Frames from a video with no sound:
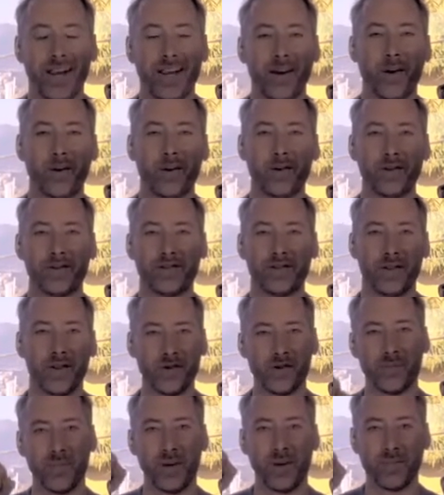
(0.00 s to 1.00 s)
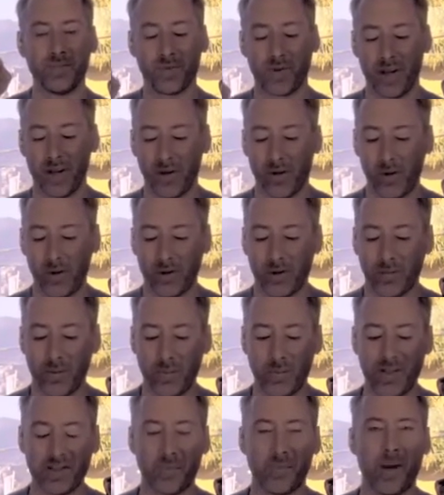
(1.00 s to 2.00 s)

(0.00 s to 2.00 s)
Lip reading: those memes where they hold up a